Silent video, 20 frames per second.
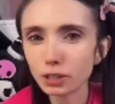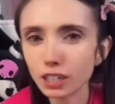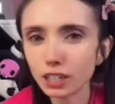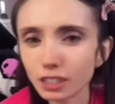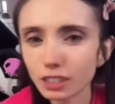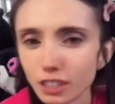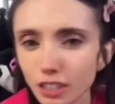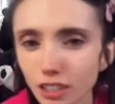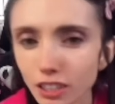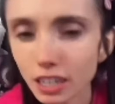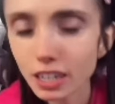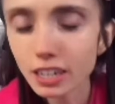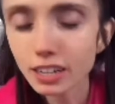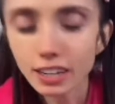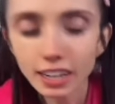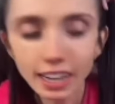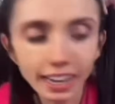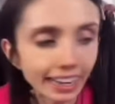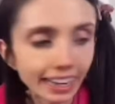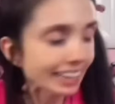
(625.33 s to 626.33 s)
because it's
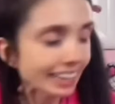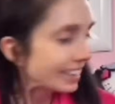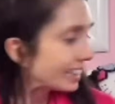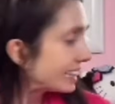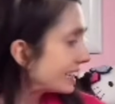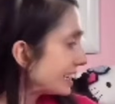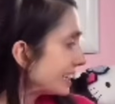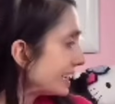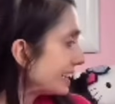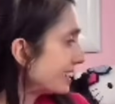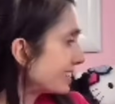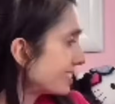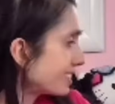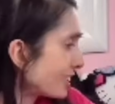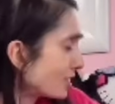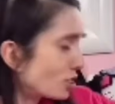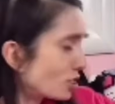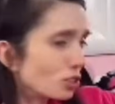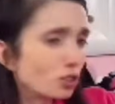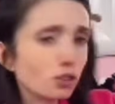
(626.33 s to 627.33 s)
like, he's
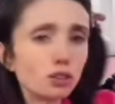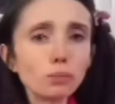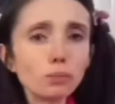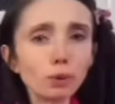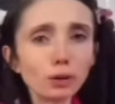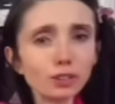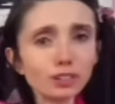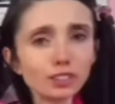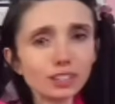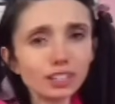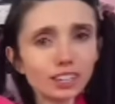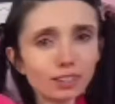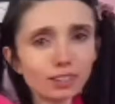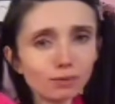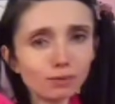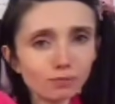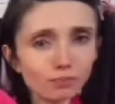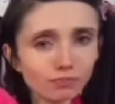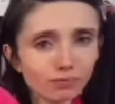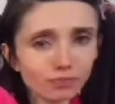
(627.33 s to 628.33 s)
such a good
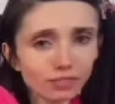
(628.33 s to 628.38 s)
person.